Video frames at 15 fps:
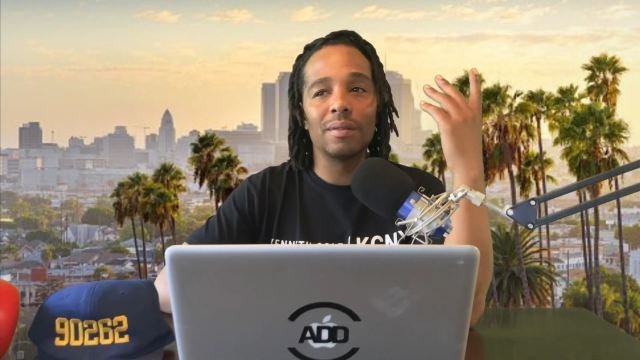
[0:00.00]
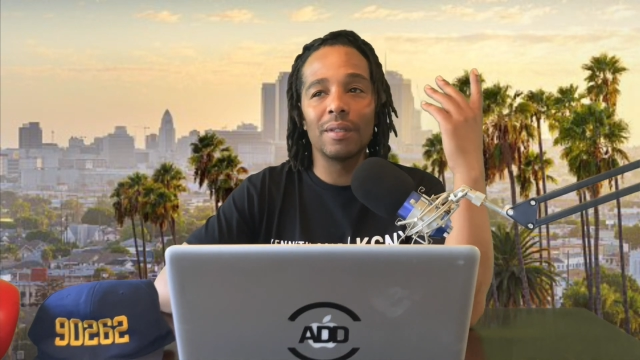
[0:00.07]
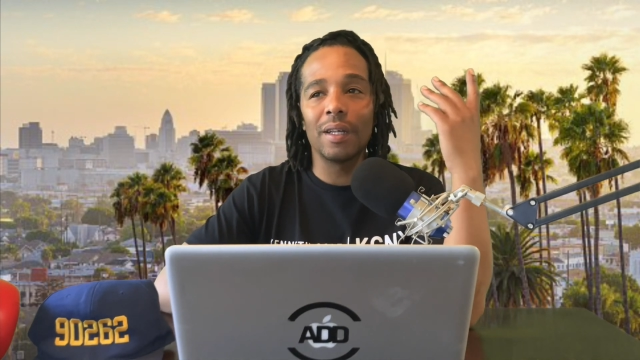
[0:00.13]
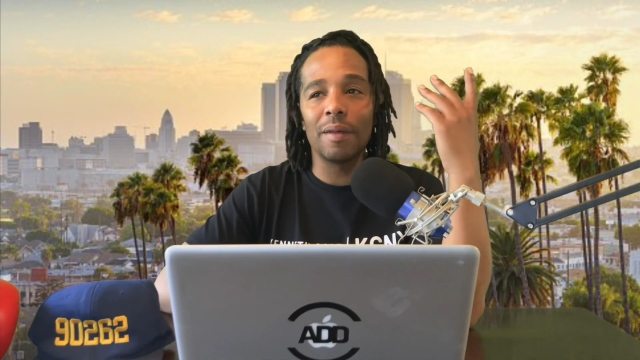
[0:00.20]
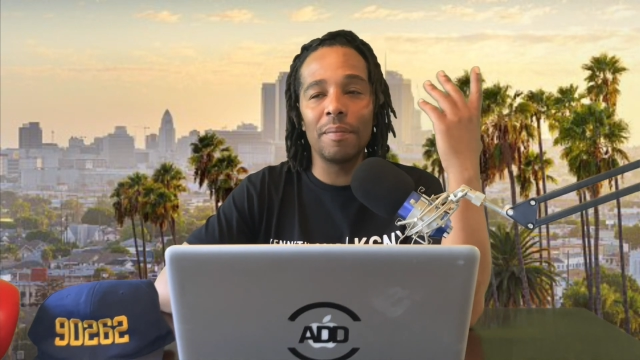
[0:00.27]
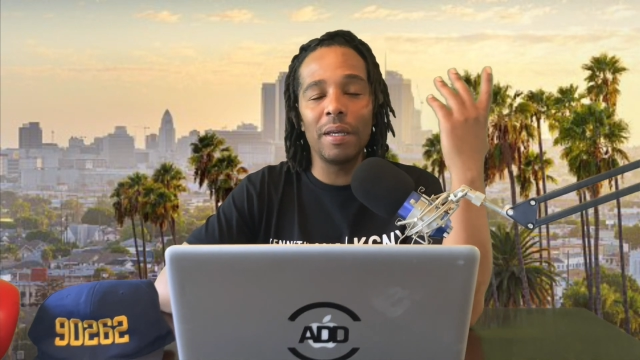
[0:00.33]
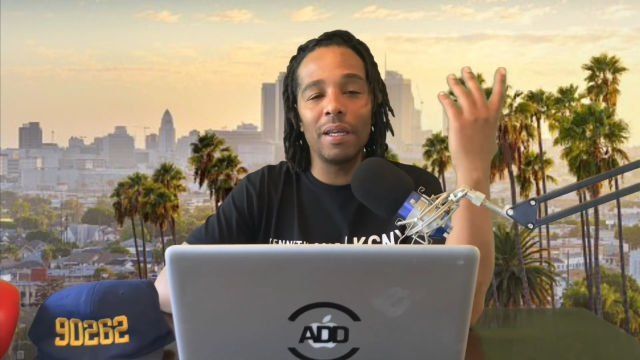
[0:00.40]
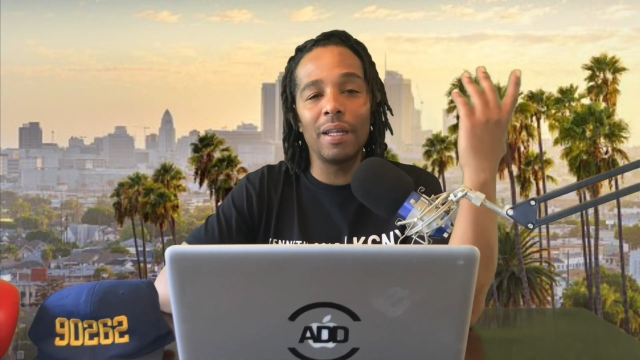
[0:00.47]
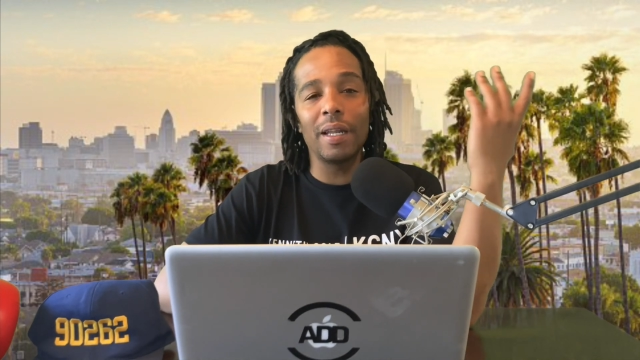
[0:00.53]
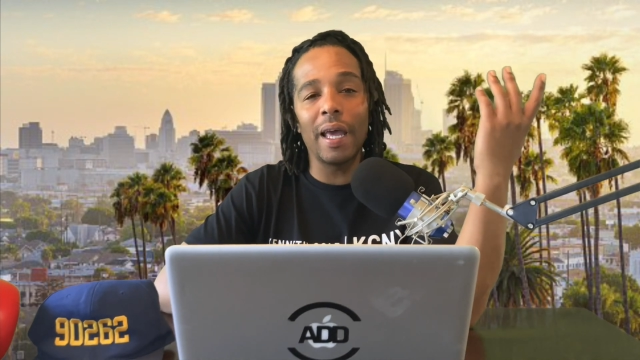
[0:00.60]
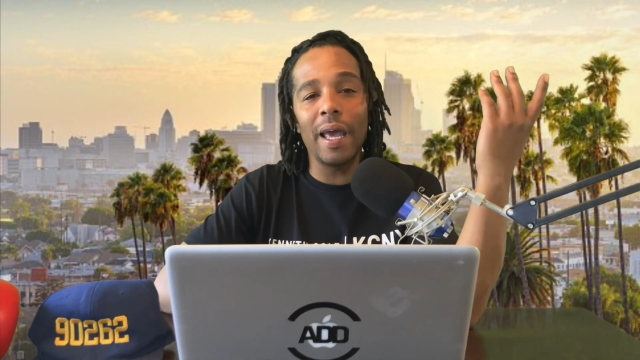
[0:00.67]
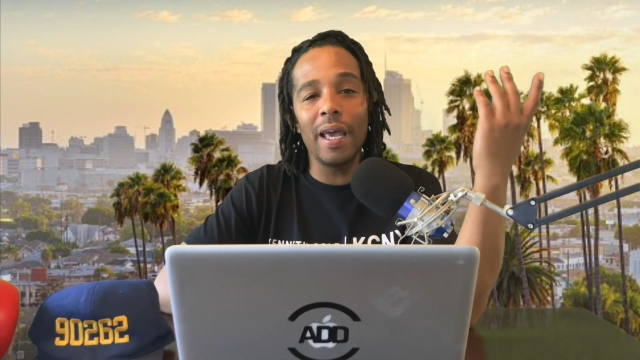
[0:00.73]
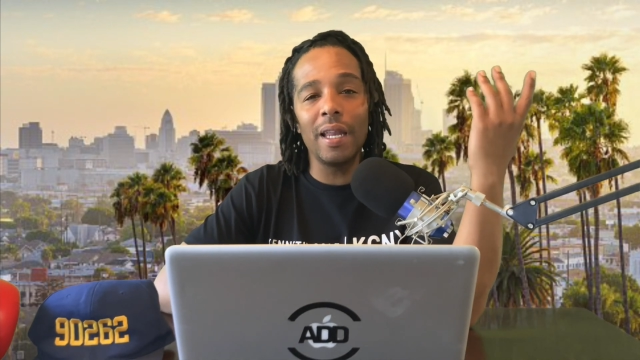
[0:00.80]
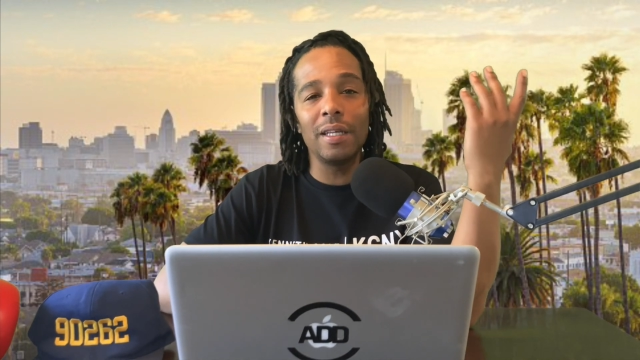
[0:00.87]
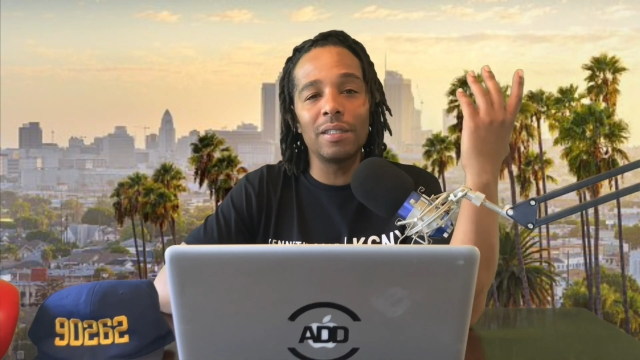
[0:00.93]
I mean, in the
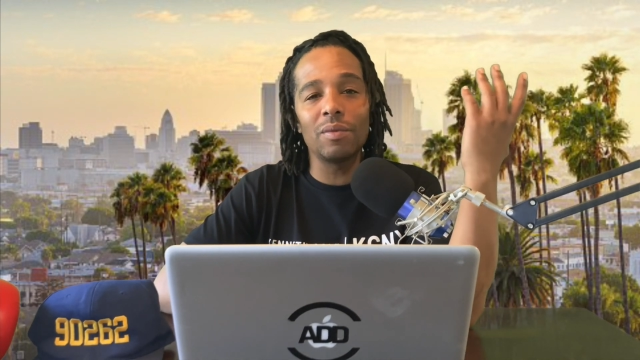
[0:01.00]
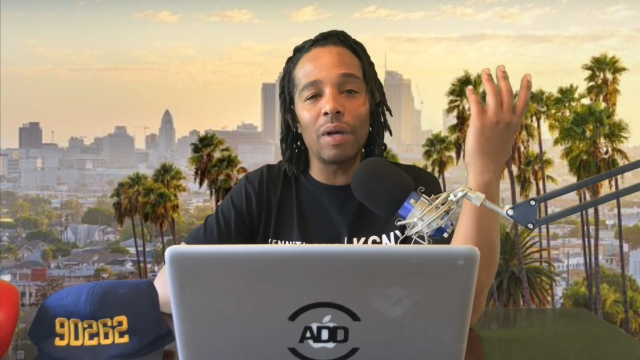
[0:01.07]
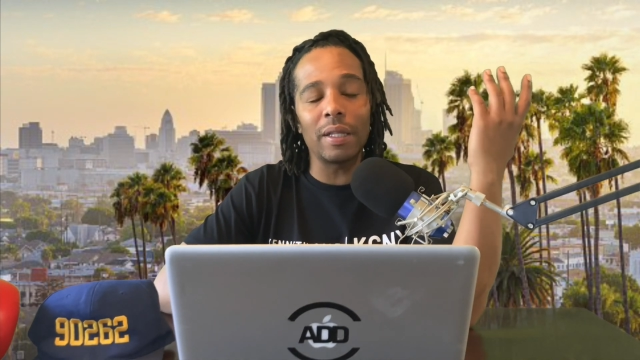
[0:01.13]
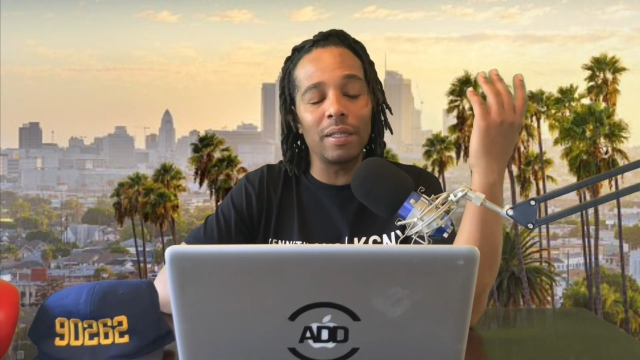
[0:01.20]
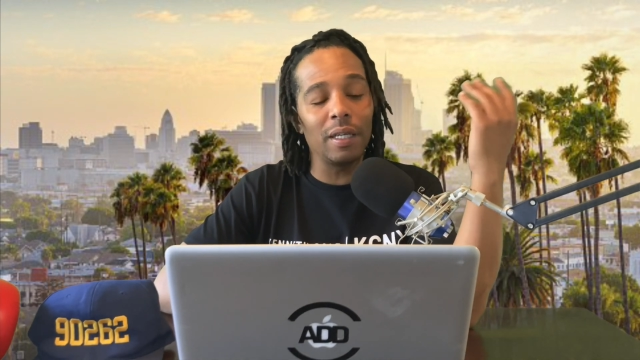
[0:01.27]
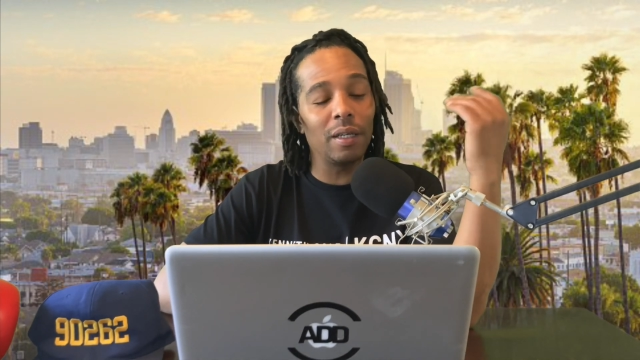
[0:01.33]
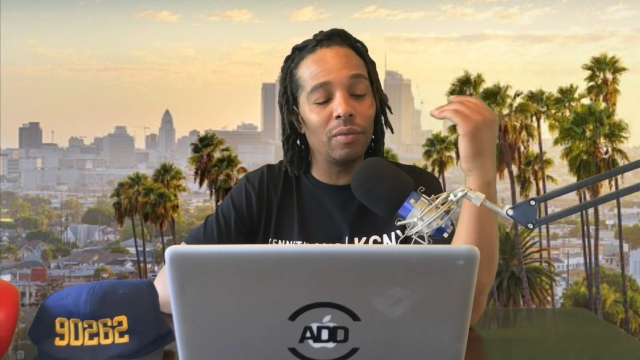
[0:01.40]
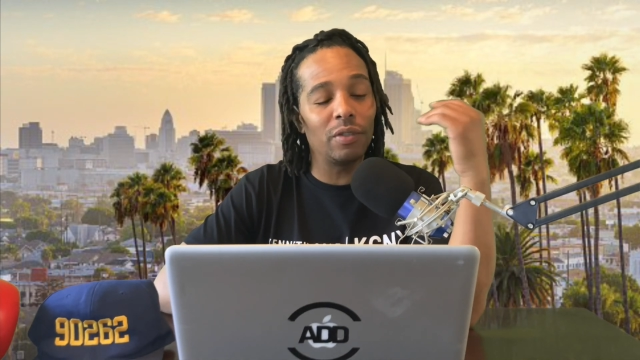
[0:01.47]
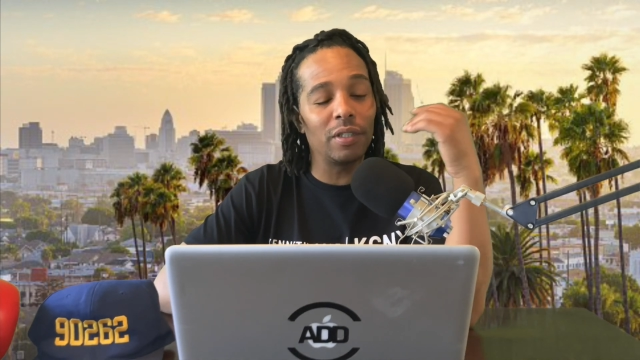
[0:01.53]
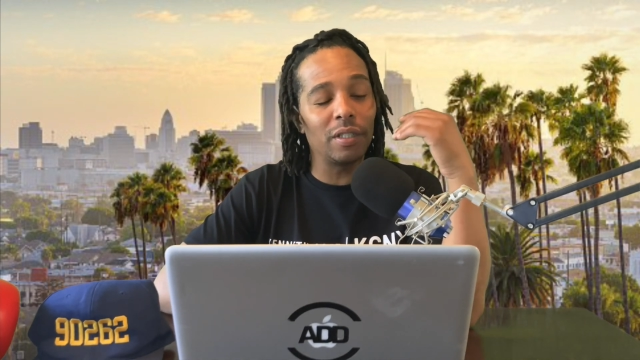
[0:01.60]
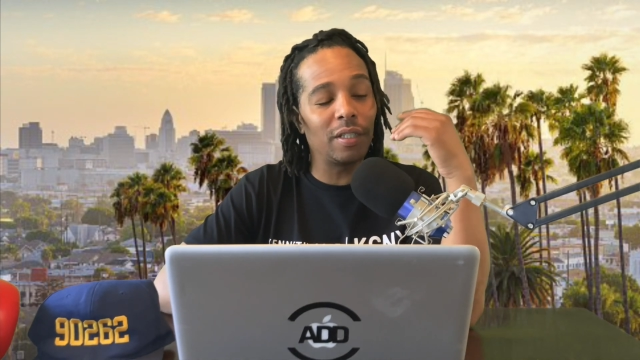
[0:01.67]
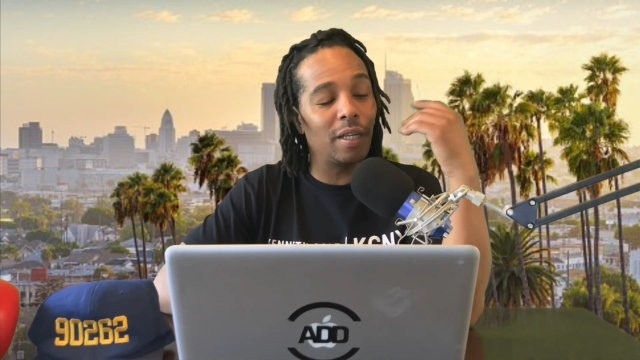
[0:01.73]
80s, I think it was just